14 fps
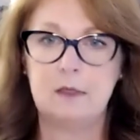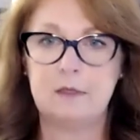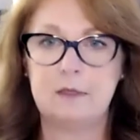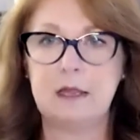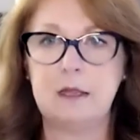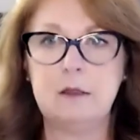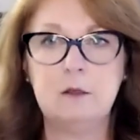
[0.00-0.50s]

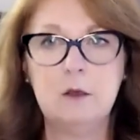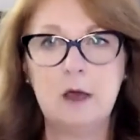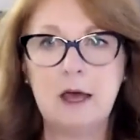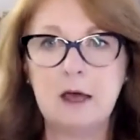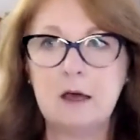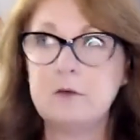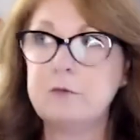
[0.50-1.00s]
that you
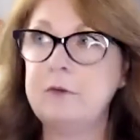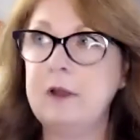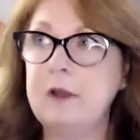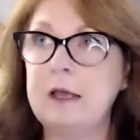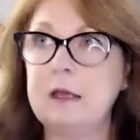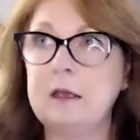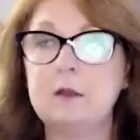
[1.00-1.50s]
have
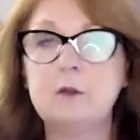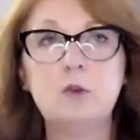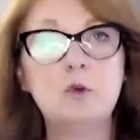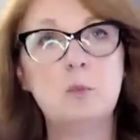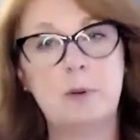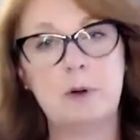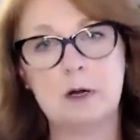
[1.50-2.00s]
like
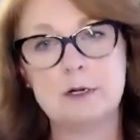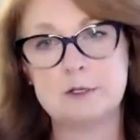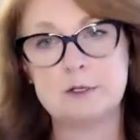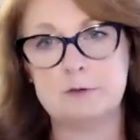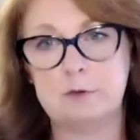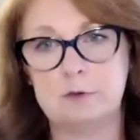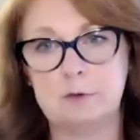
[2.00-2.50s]
two parts
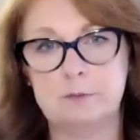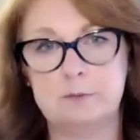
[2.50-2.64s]
of you.